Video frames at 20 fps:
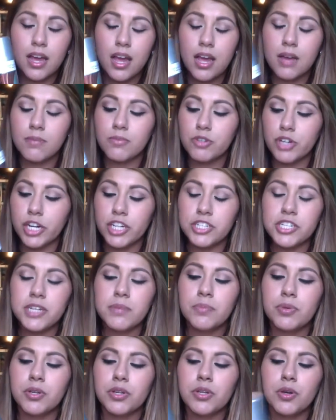dry
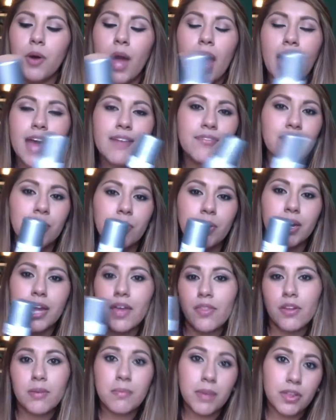shampoo. Everyone
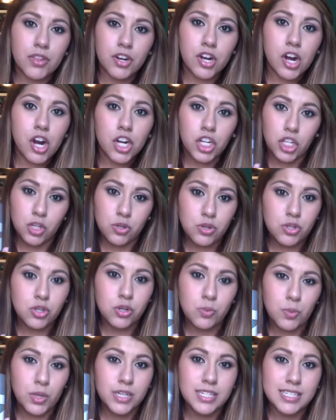and their mother on
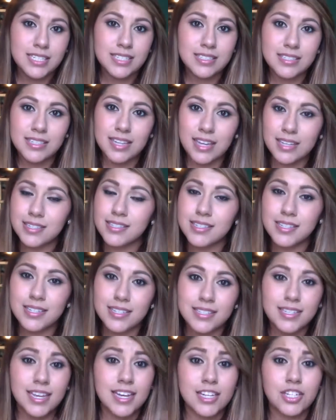YouTube
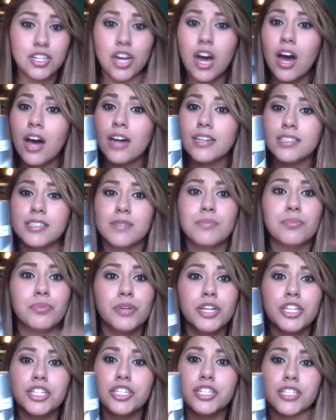discusses and talks and
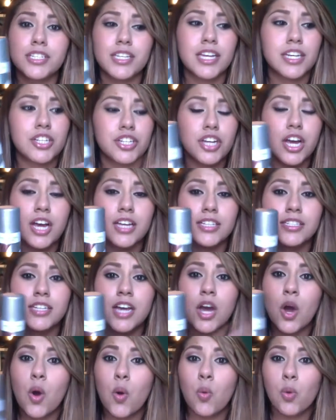preaches and just
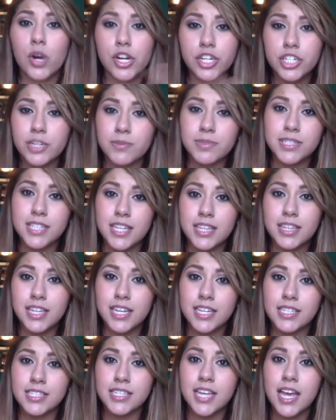worships
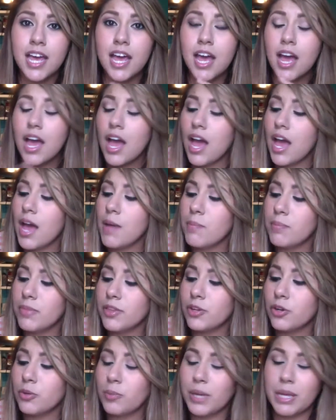this
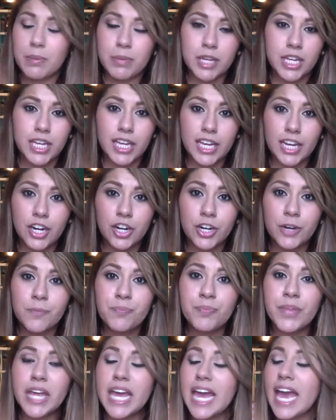little baby here,
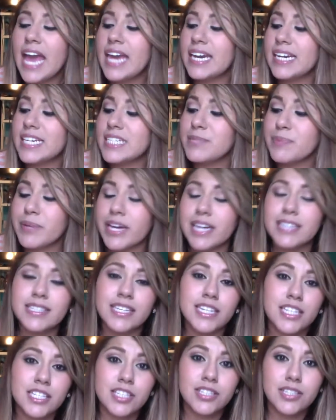and it is because
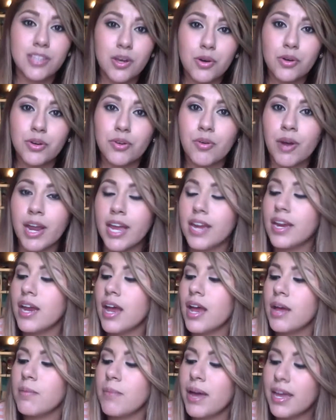it is so great.
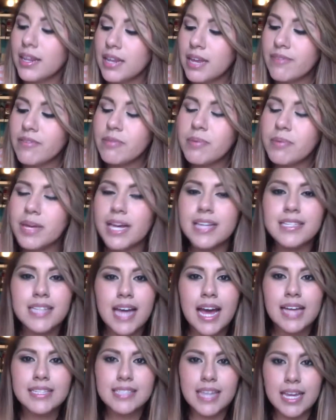I love it because it
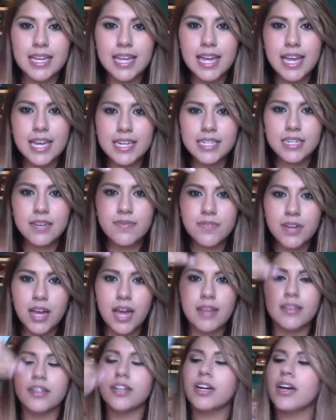has a hint of
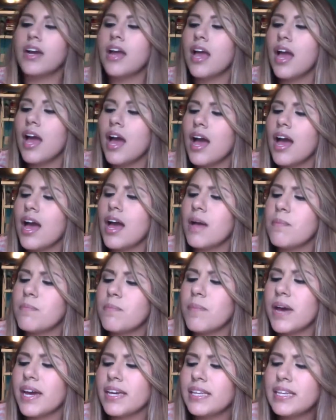color.
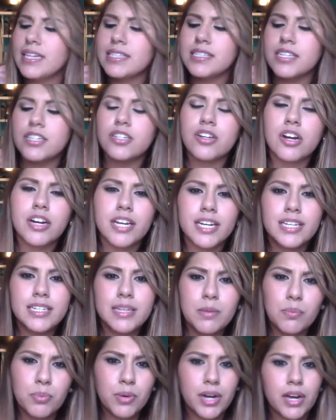Mine is in dark and
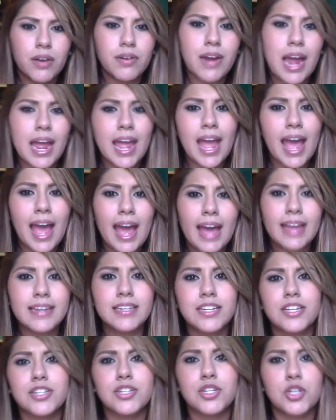deep brown. I had
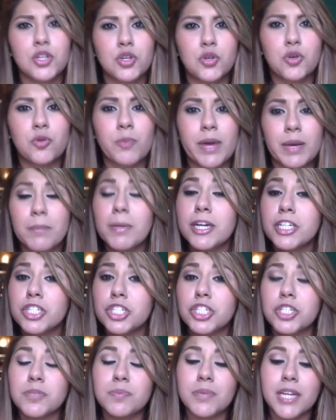to make
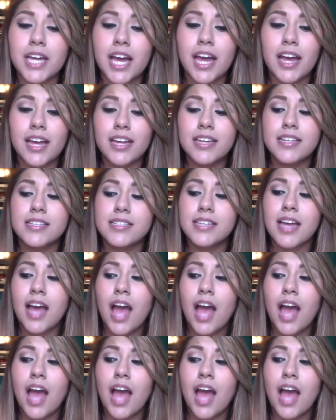measures because